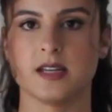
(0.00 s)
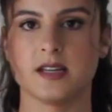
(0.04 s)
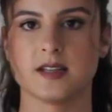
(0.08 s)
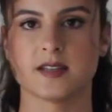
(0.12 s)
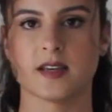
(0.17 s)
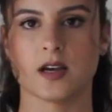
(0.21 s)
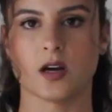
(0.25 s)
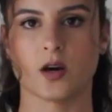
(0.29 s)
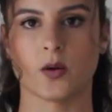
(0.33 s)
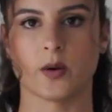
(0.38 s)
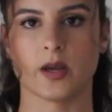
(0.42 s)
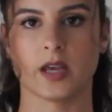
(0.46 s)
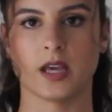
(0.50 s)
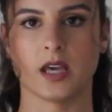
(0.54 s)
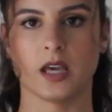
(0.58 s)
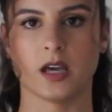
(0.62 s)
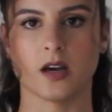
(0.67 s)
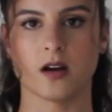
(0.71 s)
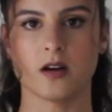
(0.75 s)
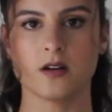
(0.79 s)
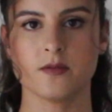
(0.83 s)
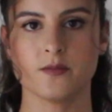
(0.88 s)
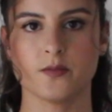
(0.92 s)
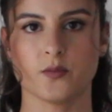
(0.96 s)
detail
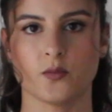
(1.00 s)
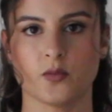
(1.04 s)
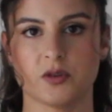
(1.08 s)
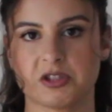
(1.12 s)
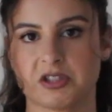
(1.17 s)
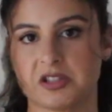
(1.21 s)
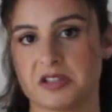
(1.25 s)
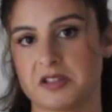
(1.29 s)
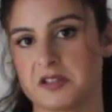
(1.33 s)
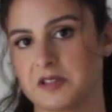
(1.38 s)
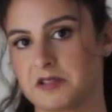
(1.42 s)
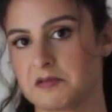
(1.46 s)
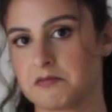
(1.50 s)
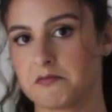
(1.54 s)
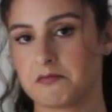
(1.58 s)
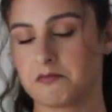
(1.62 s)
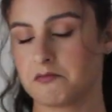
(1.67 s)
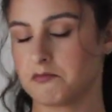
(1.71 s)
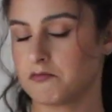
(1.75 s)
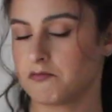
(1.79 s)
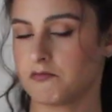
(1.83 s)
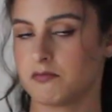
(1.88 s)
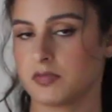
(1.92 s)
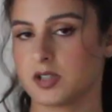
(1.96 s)
here which is
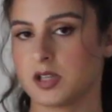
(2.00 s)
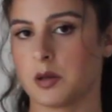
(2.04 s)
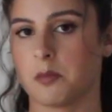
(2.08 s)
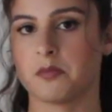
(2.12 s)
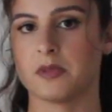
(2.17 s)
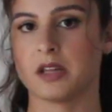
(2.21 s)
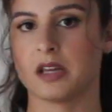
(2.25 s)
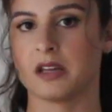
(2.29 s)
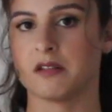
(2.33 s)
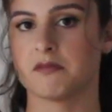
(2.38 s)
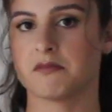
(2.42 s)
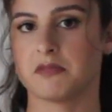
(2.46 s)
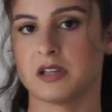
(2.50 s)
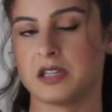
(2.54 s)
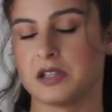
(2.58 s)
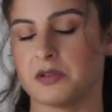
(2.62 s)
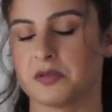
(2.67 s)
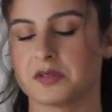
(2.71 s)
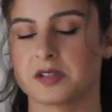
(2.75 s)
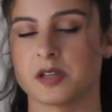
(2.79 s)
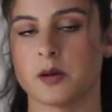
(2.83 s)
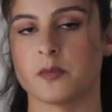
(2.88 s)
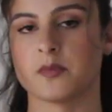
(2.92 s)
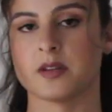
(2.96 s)
something, a
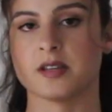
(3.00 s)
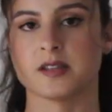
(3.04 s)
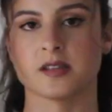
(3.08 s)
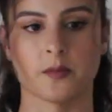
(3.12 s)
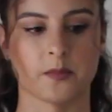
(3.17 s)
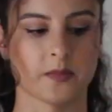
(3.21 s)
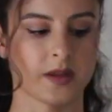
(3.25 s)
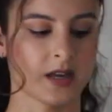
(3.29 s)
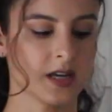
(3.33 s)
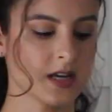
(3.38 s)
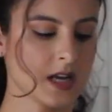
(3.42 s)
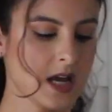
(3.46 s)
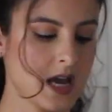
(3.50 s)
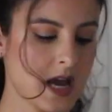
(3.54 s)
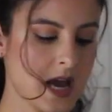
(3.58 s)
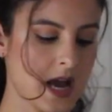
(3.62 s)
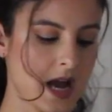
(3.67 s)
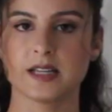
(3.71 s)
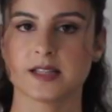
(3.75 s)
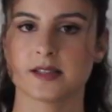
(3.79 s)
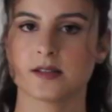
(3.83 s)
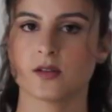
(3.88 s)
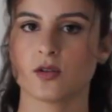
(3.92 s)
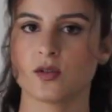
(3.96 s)
little something something.
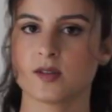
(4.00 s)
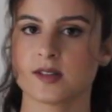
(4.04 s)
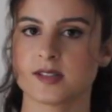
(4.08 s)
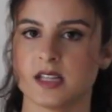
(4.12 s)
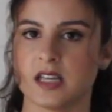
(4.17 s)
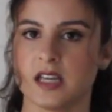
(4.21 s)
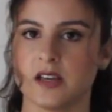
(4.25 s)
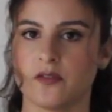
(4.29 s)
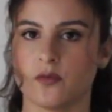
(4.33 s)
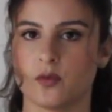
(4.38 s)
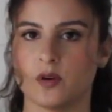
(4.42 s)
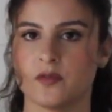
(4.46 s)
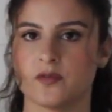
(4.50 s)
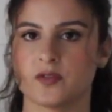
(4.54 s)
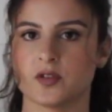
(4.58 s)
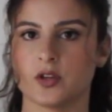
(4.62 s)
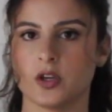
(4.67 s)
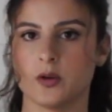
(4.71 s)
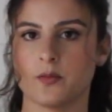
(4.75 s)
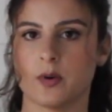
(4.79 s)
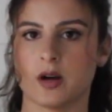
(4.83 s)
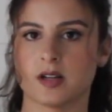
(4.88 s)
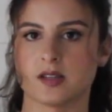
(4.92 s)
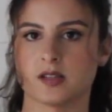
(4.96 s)
It's long sleeve with
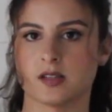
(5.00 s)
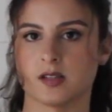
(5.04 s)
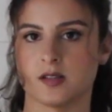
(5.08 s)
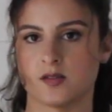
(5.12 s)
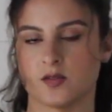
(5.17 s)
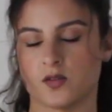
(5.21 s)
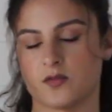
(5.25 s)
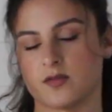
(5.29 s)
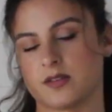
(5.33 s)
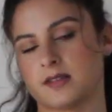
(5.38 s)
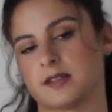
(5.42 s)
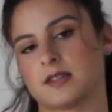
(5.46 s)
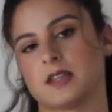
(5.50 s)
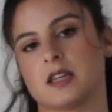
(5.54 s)
two buttons on the